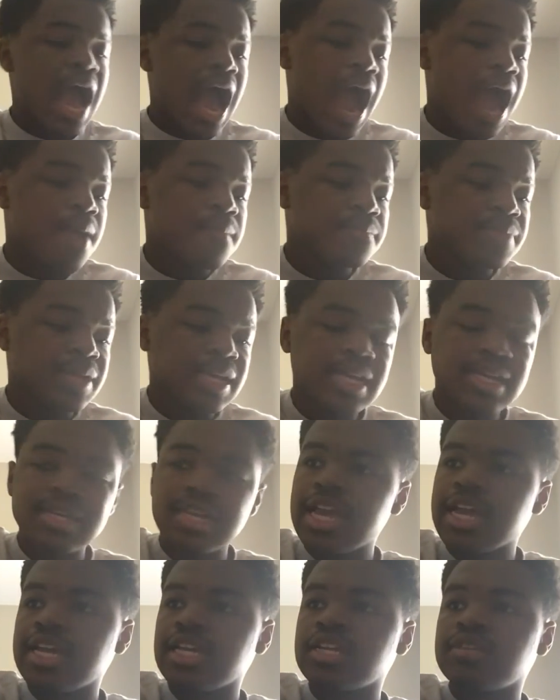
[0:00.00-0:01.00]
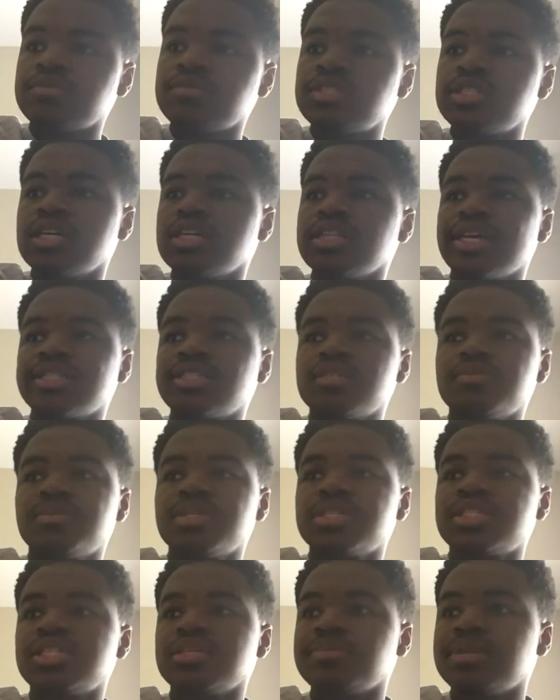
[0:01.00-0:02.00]
I'm being negative to Alexa
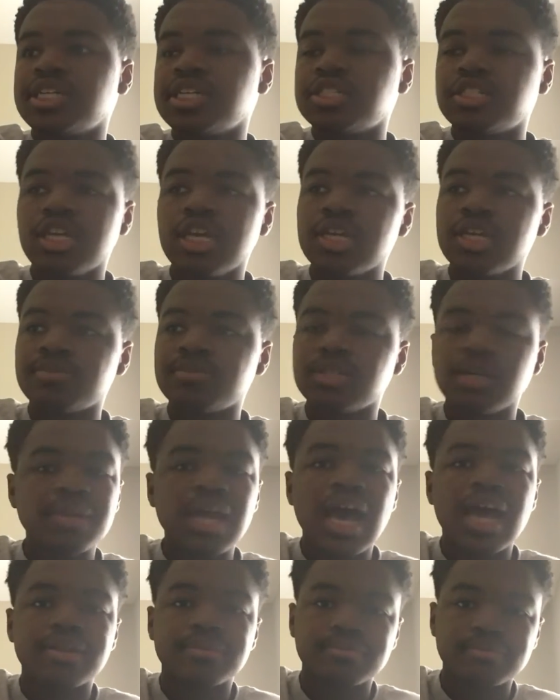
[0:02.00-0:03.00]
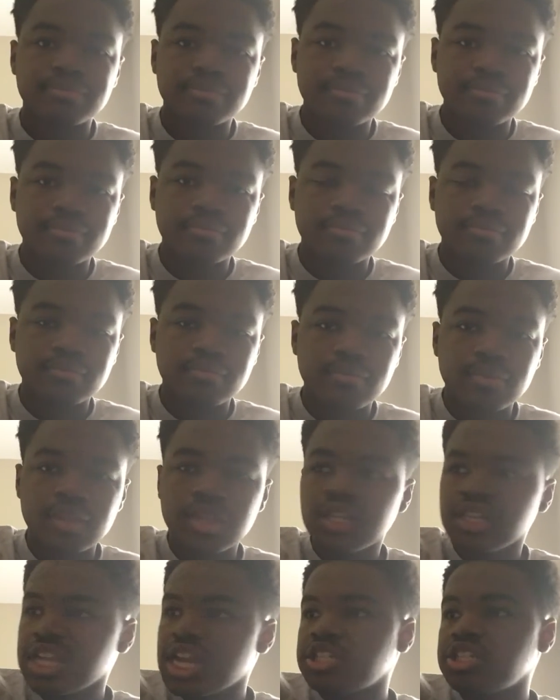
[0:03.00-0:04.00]
Bliss and Mickie James. I'm not.
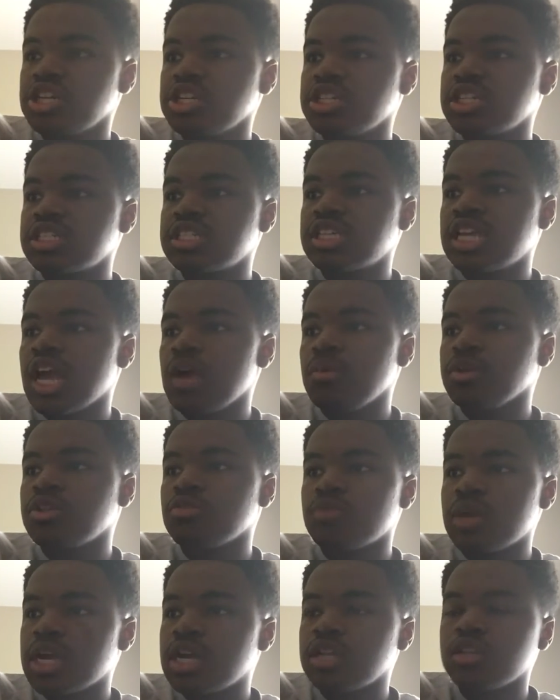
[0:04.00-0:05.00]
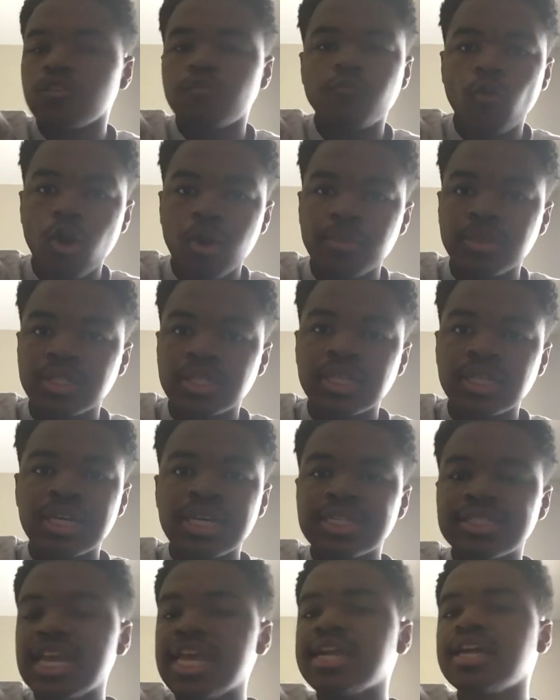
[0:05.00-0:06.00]
They should have just kept with the regular formula.
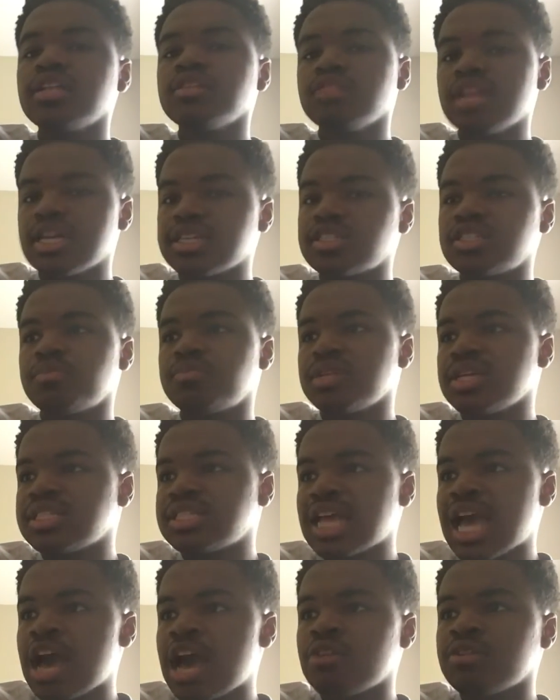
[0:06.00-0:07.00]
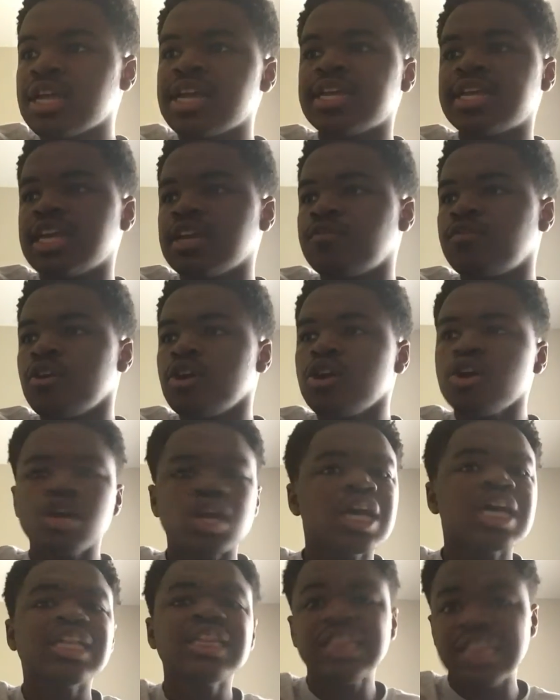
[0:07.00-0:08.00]
Take Alexa Bliss out and give
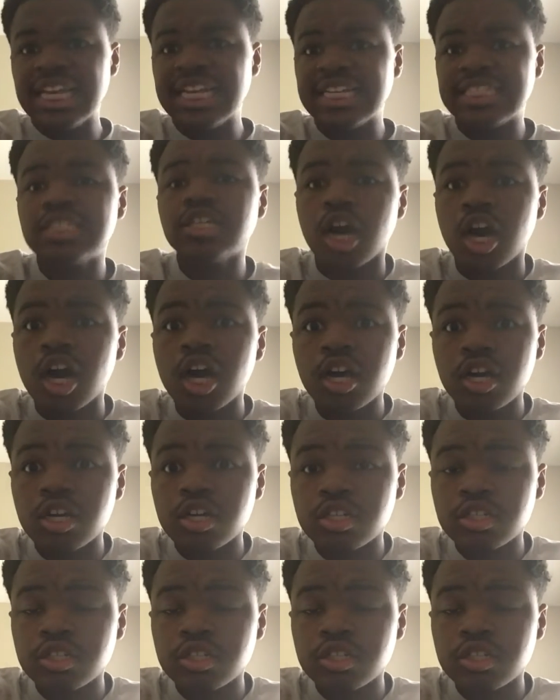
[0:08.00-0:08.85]
her Lita.